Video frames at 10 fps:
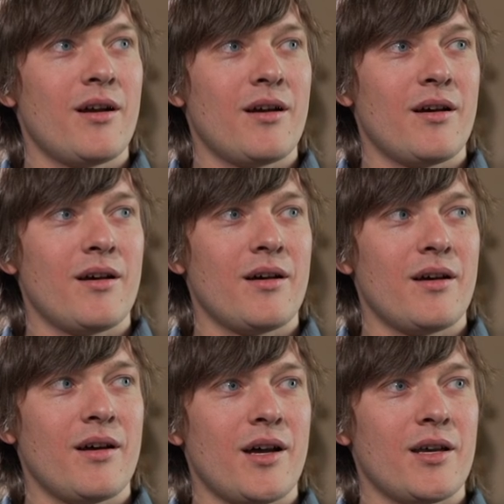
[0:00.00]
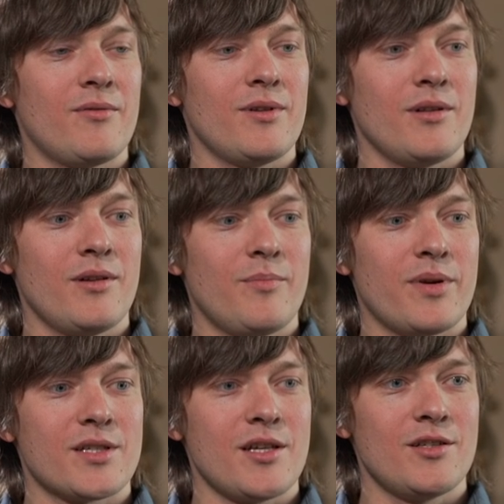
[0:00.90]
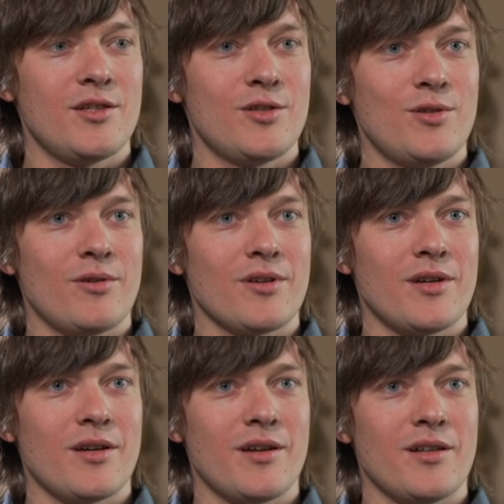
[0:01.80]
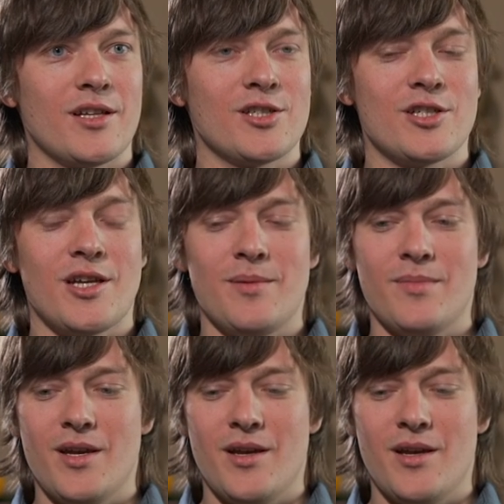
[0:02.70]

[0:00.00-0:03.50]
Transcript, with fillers: uh, I will present during uh, lunchtime